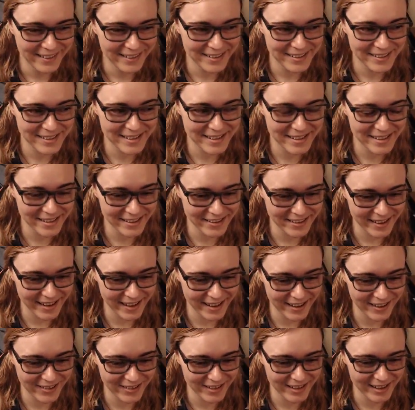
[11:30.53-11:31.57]
Gonna steal
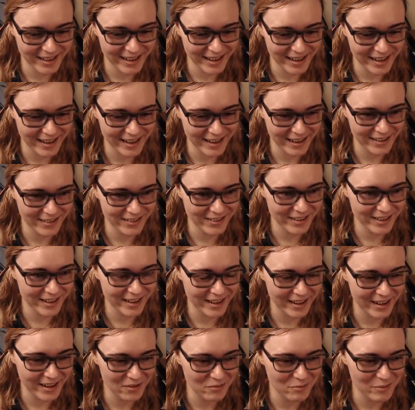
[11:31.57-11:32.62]
that. I don't think
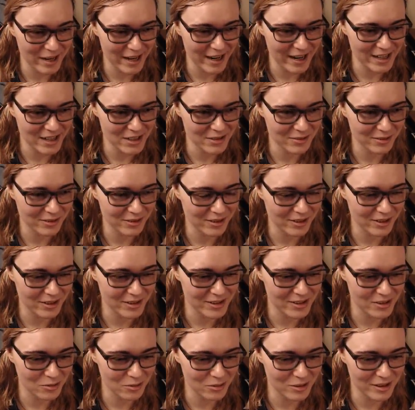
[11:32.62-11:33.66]
I have my actual
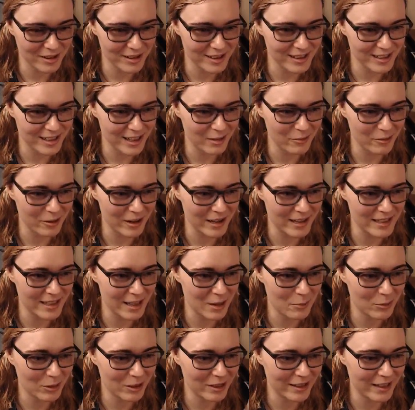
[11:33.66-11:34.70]
good sword in this game. Okay,
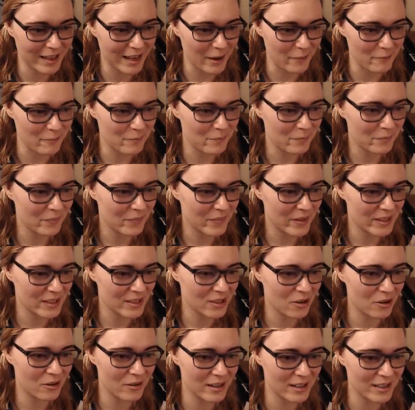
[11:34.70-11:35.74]
stop playing the game. Let's
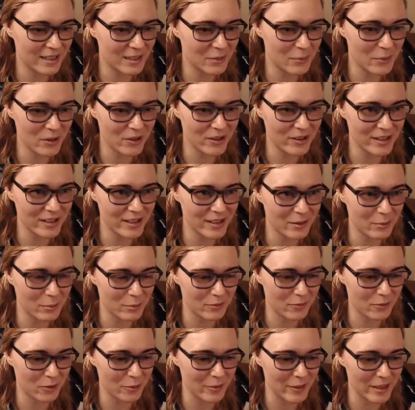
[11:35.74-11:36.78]
go experience the
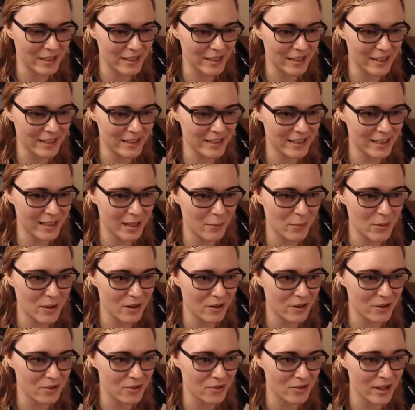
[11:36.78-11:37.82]
performance. I didn't stop
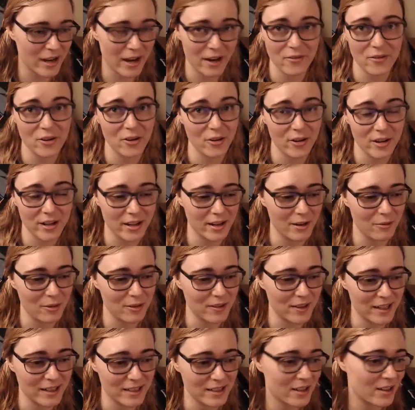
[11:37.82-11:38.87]
the archers. I have no idea
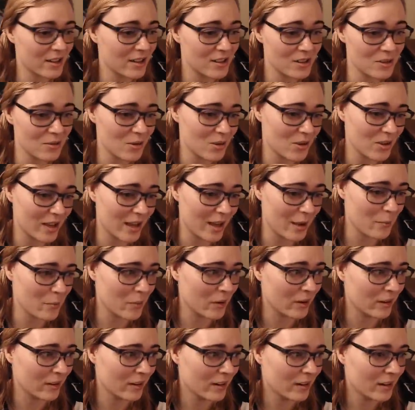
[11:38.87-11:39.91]
what that's gonna do to the game,
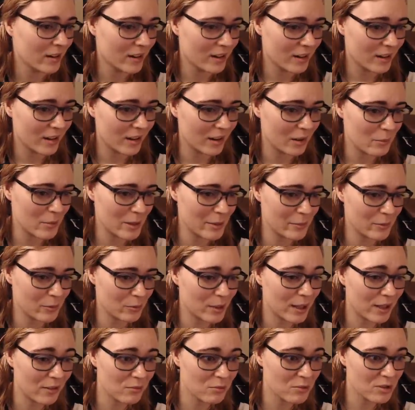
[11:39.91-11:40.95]
but maybe
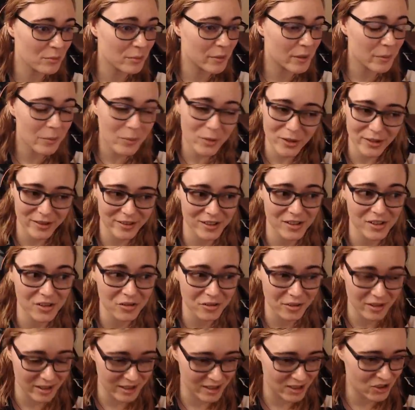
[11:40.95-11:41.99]
we'll have more people on the
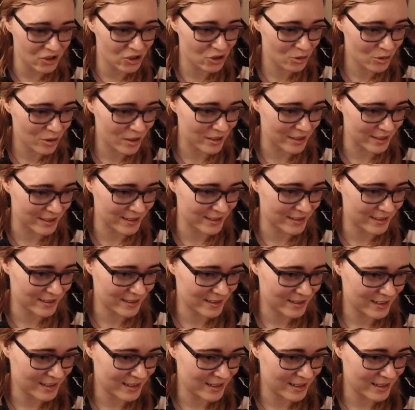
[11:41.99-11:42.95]
screen to shoot us.